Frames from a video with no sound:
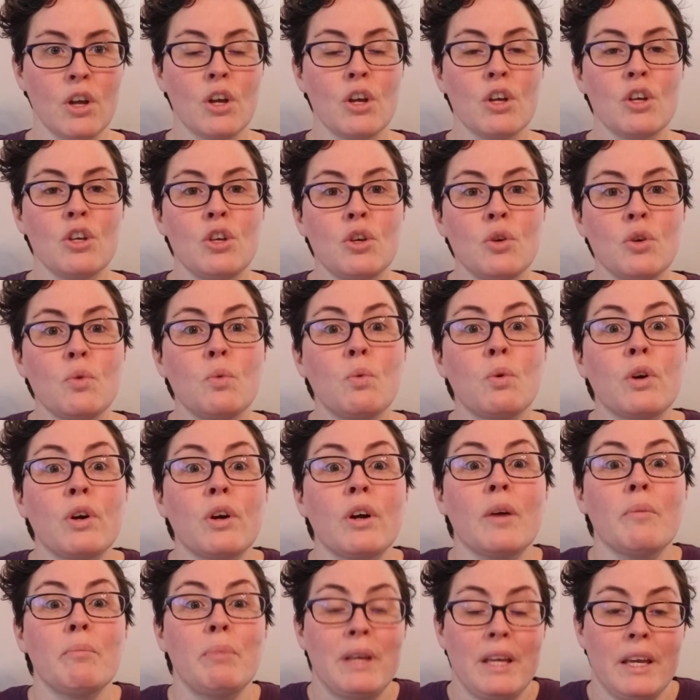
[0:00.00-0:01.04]
You were a
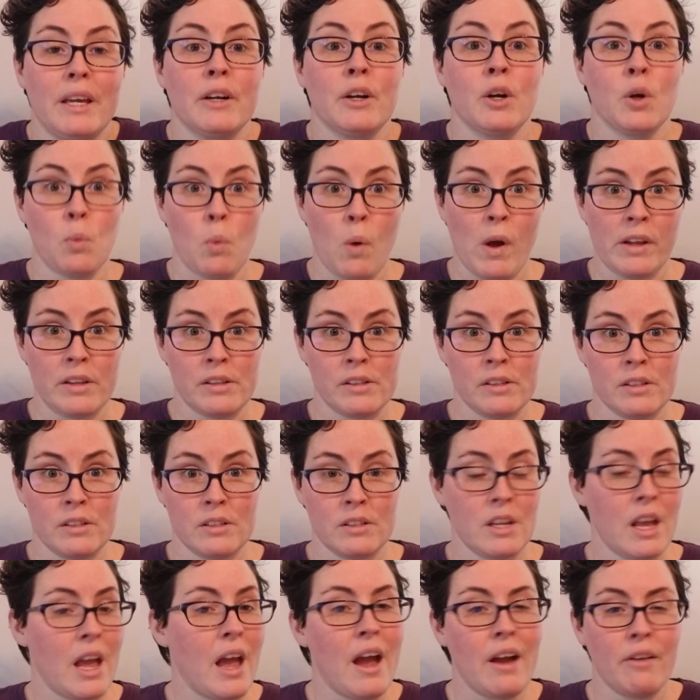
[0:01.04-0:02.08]
beginner once.
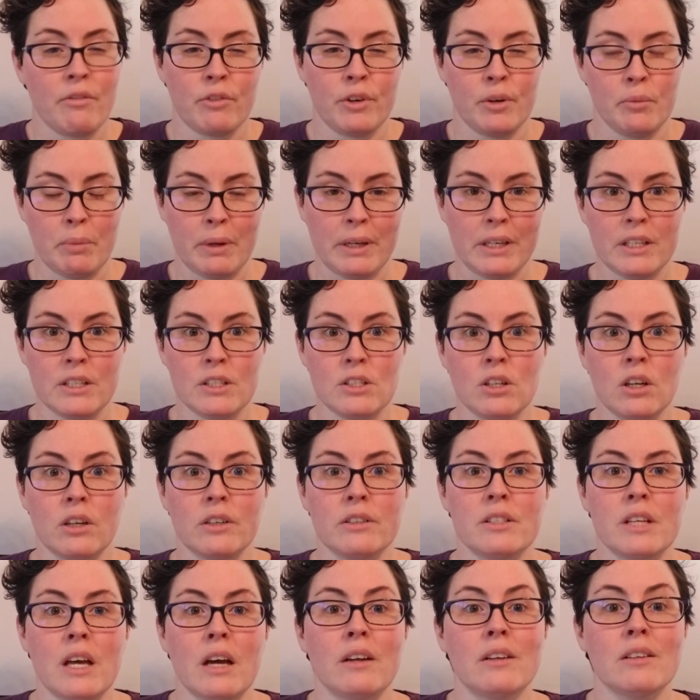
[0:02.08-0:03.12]
Everybody starts
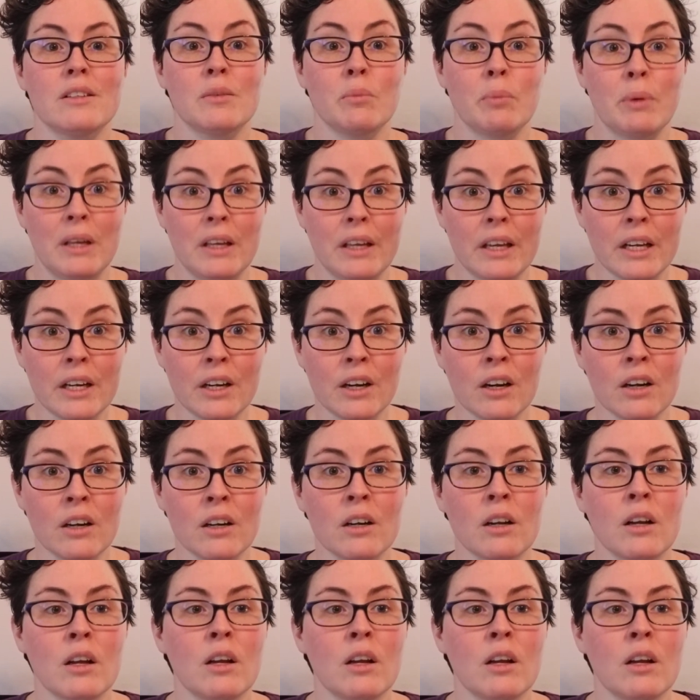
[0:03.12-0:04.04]
out as a beginner,